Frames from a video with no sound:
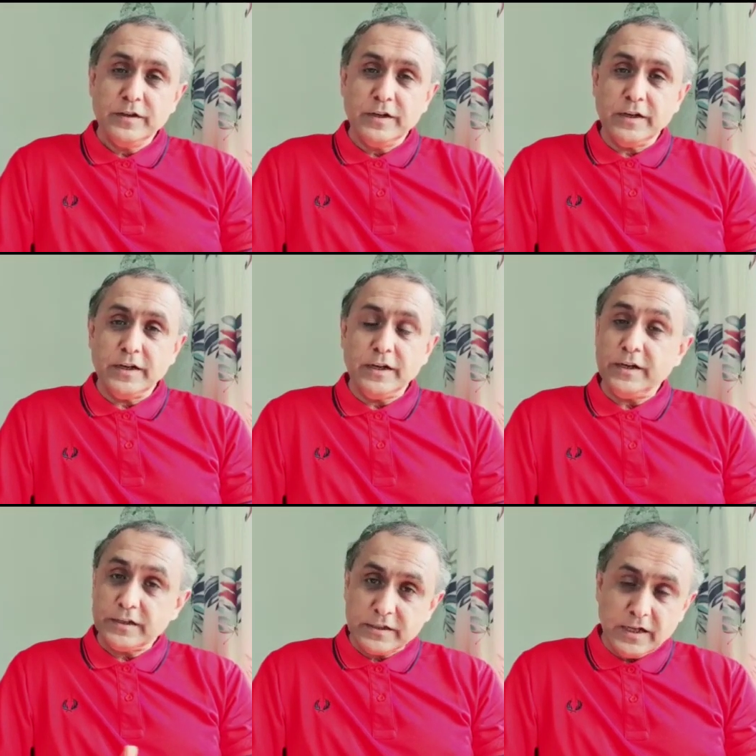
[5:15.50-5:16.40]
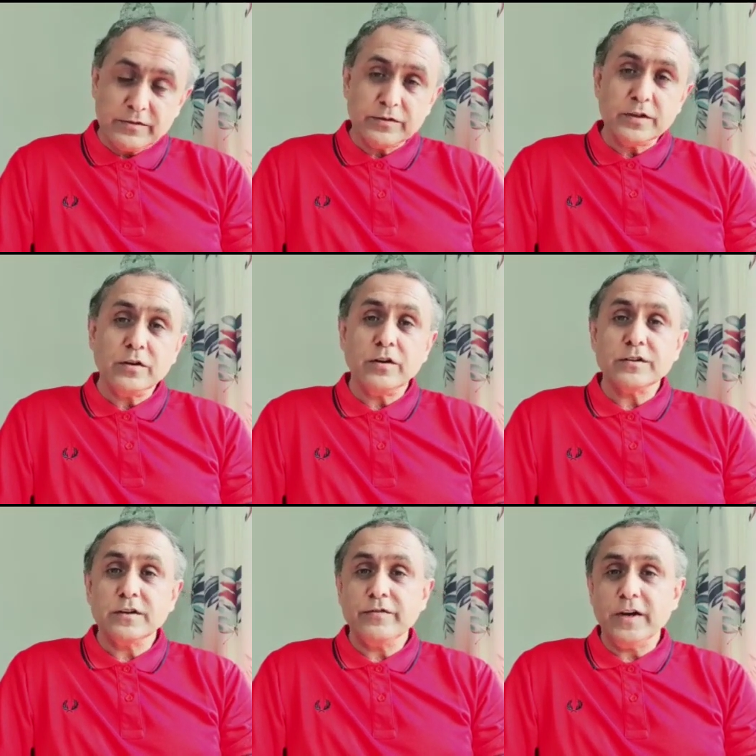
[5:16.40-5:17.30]
it is also the
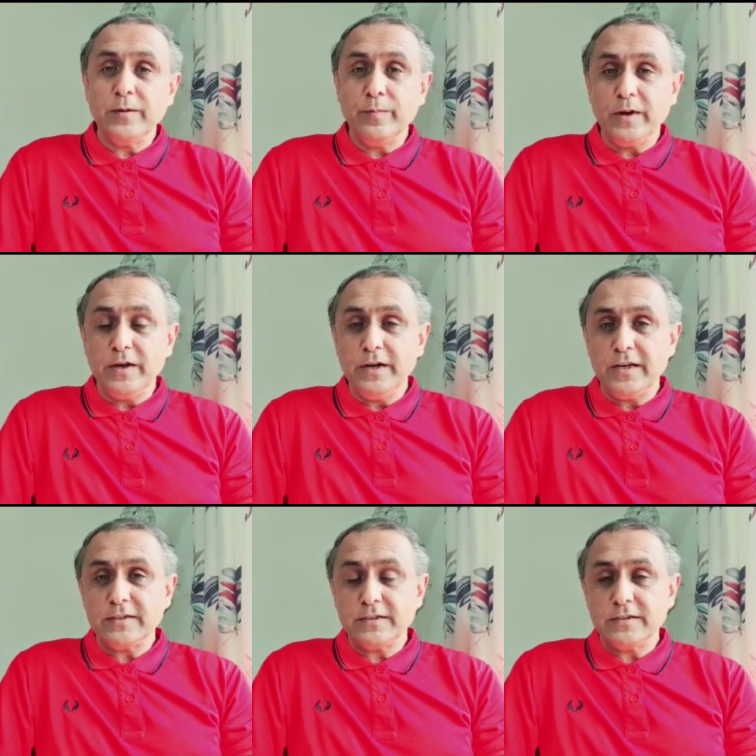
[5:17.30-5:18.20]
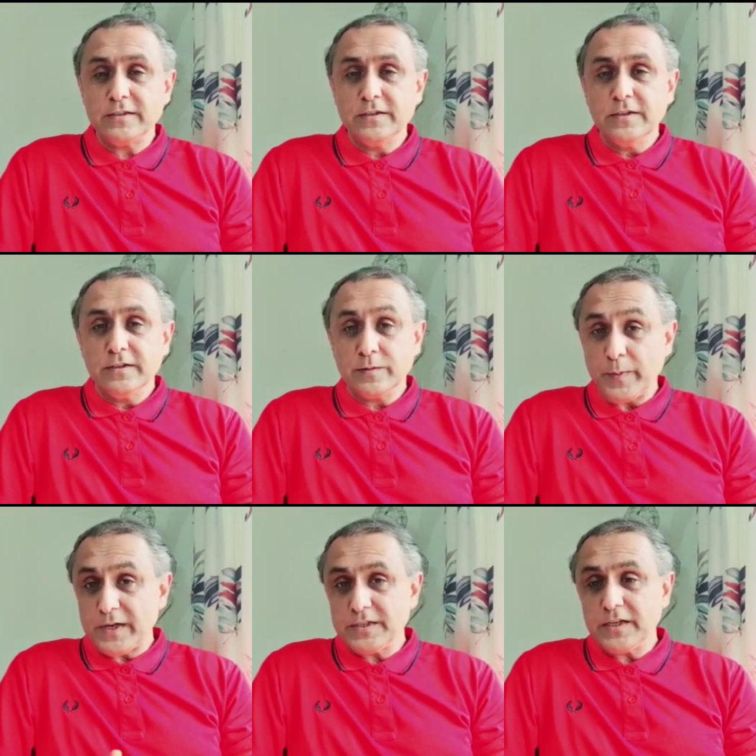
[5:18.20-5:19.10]
cause of eye blindness,
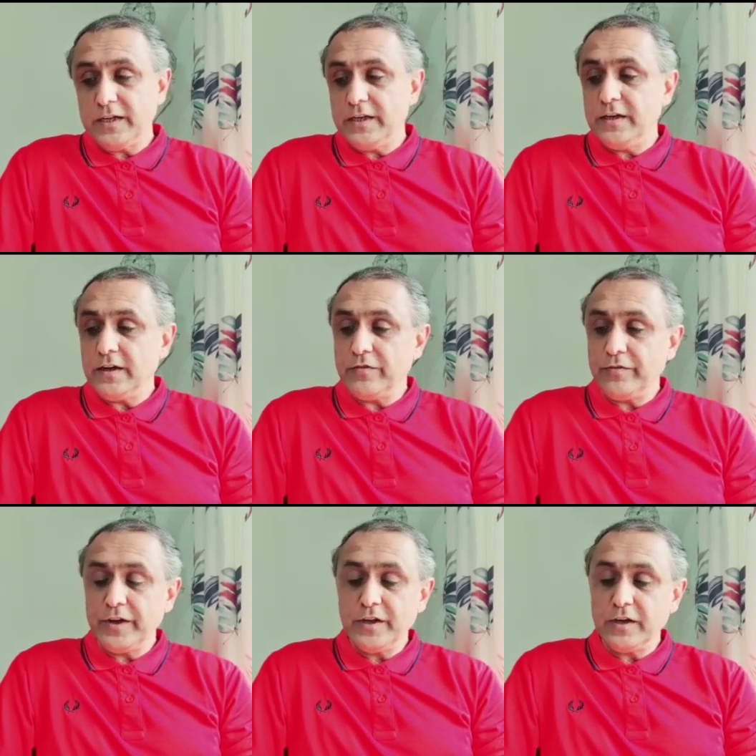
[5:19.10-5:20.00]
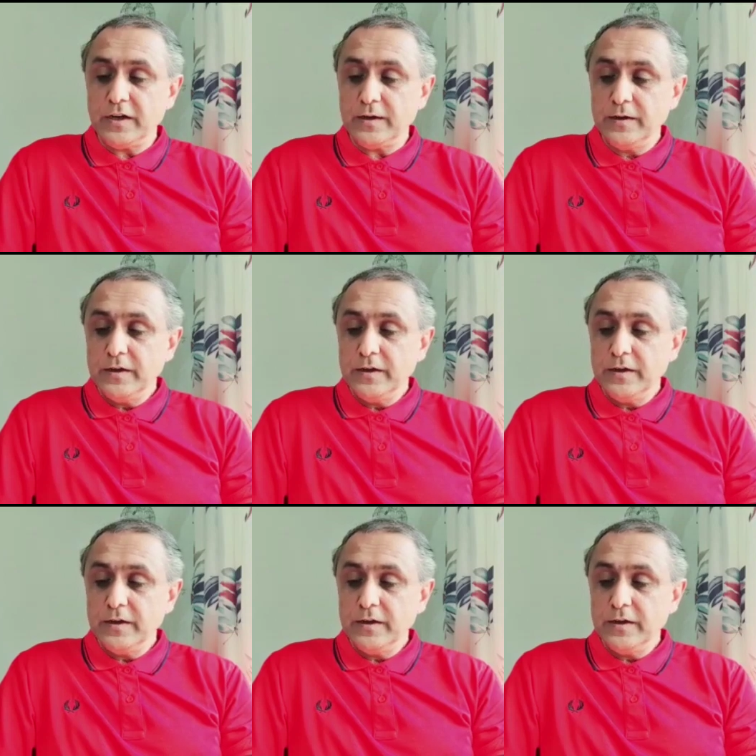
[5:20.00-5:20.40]
especially in Africa.